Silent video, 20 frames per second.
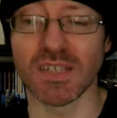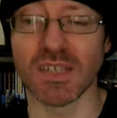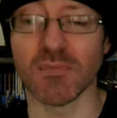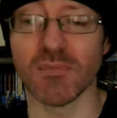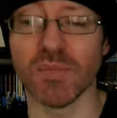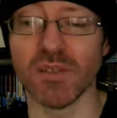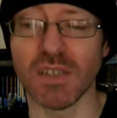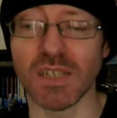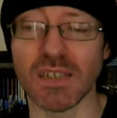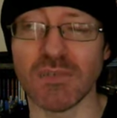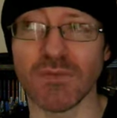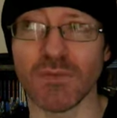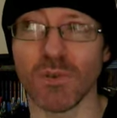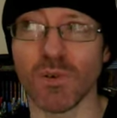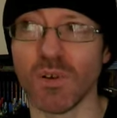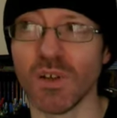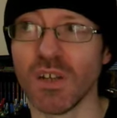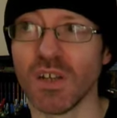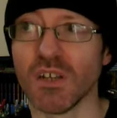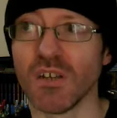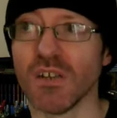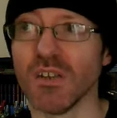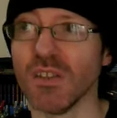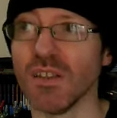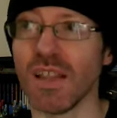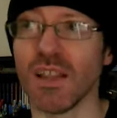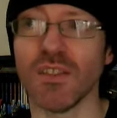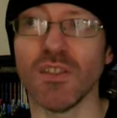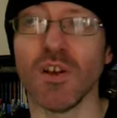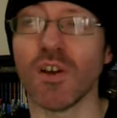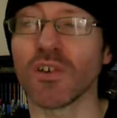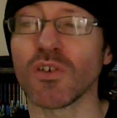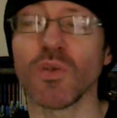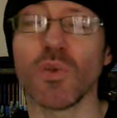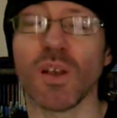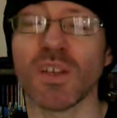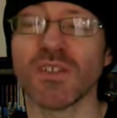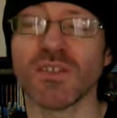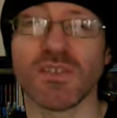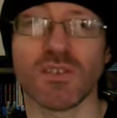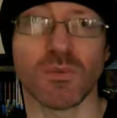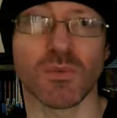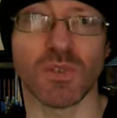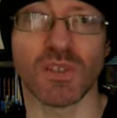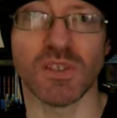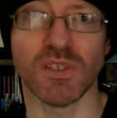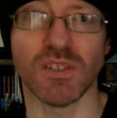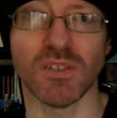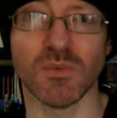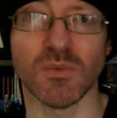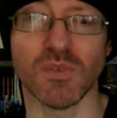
their belief, or not questioning religion.